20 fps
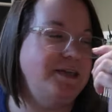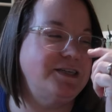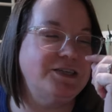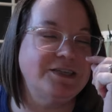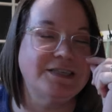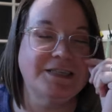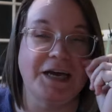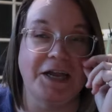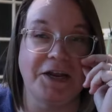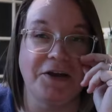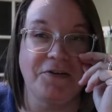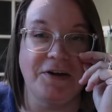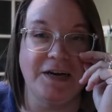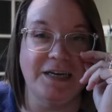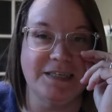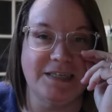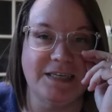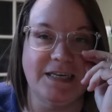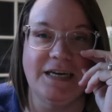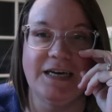but it's just kind of
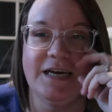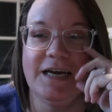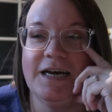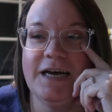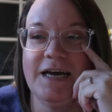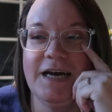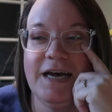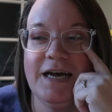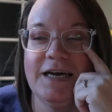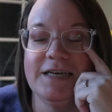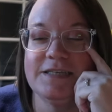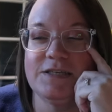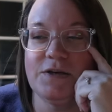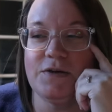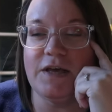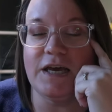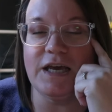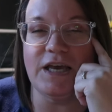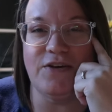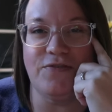crazy. So
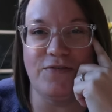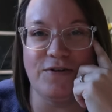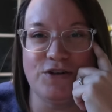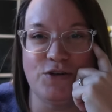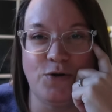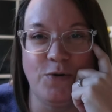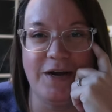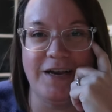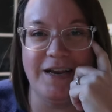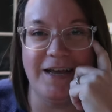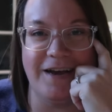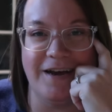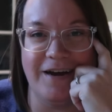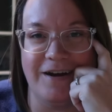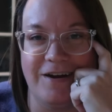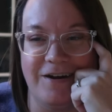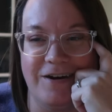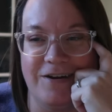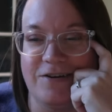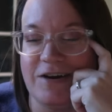thank you for joining
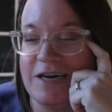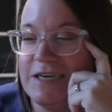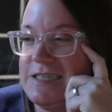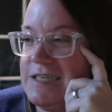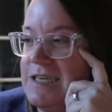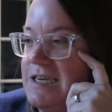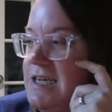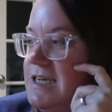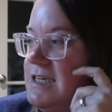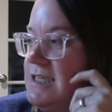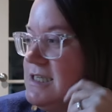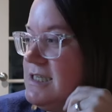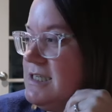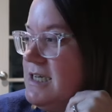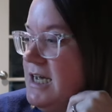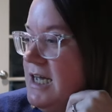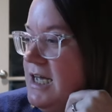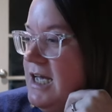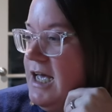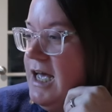our craziness
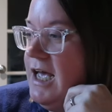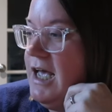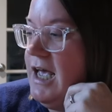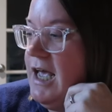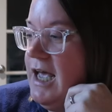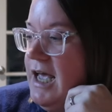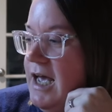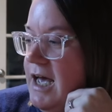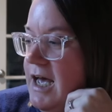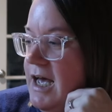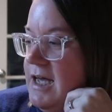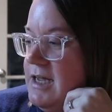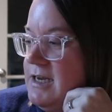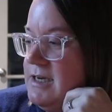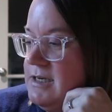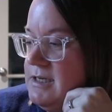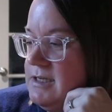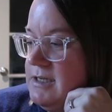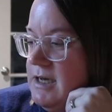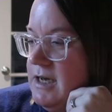
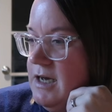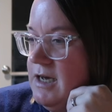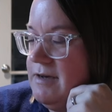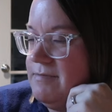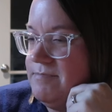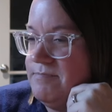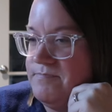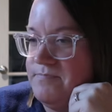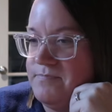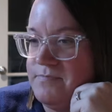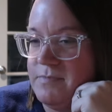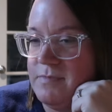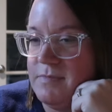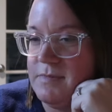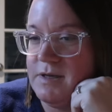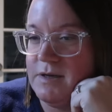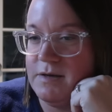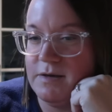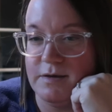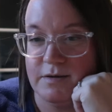and um,
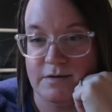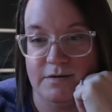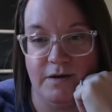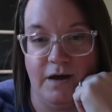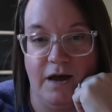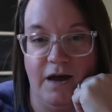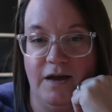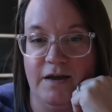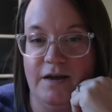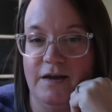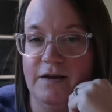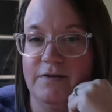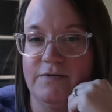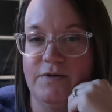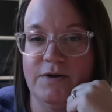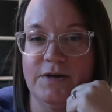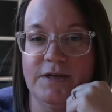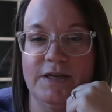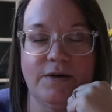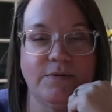I have
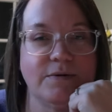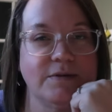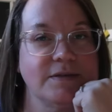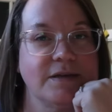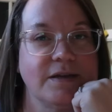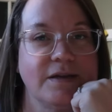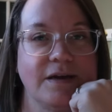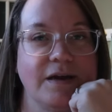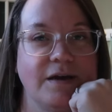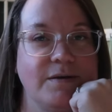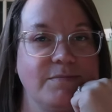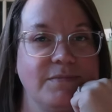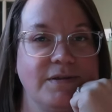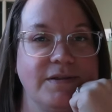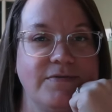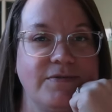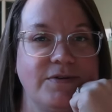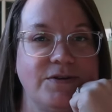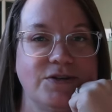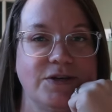no idea what's gonna come in
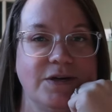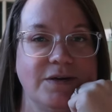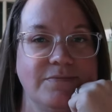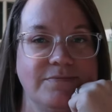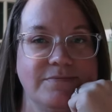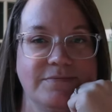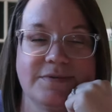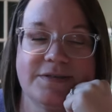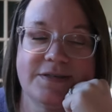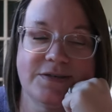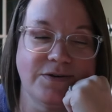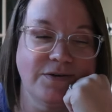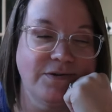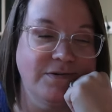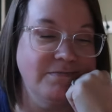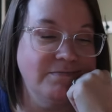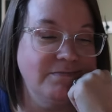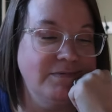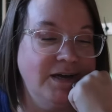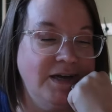the future.
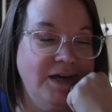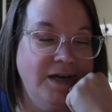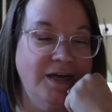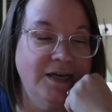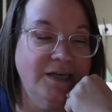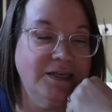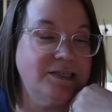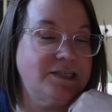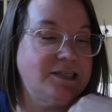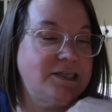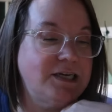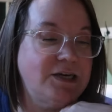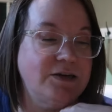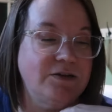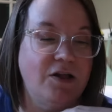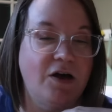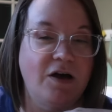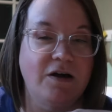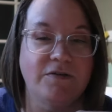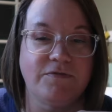So stick
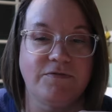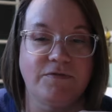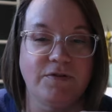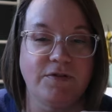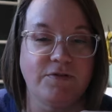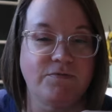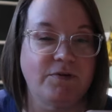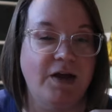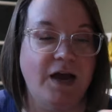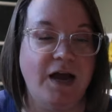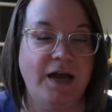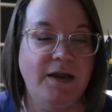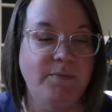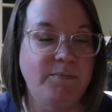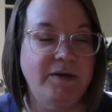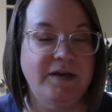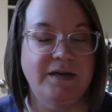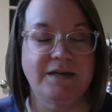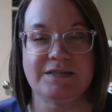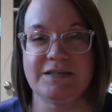along for the ride
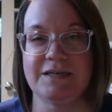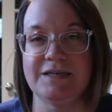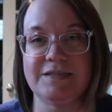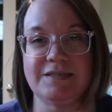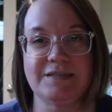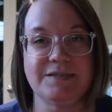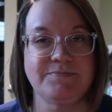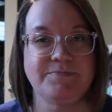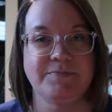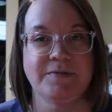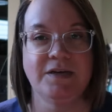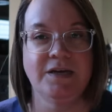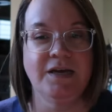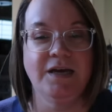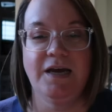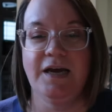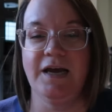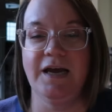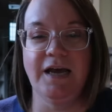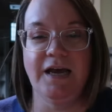because it's
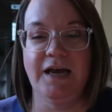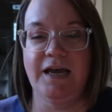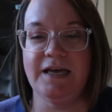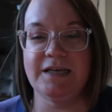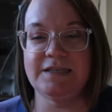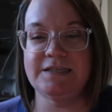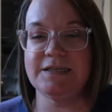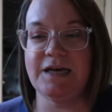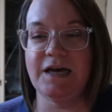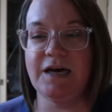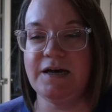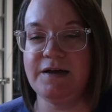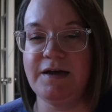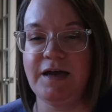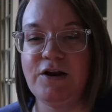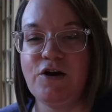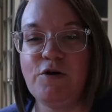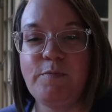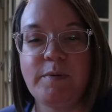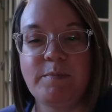it's uh,
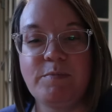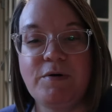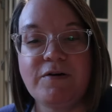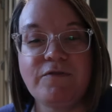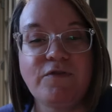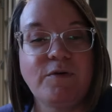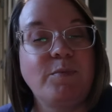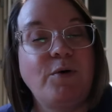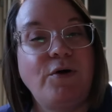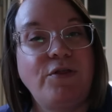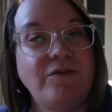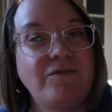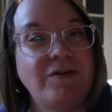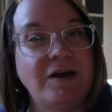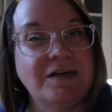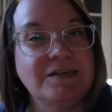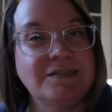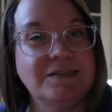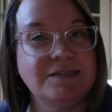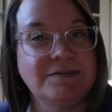an open book for both of
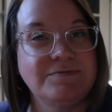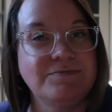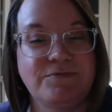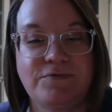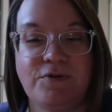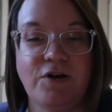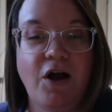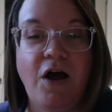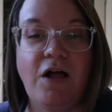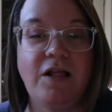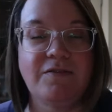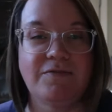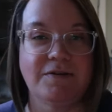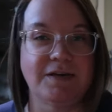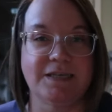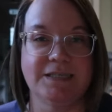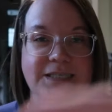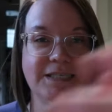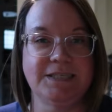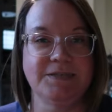us, for all of
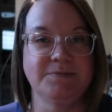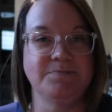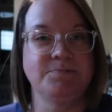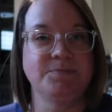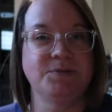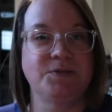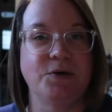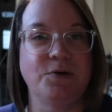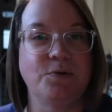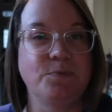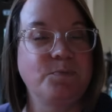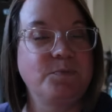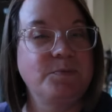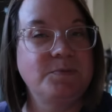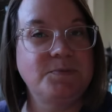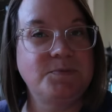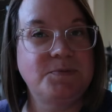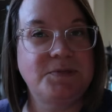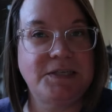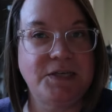us. So
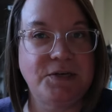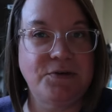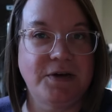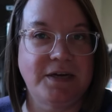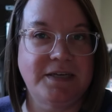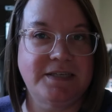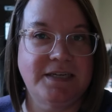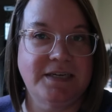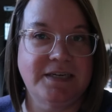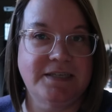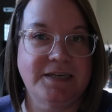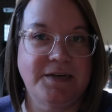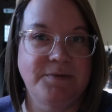see you guys next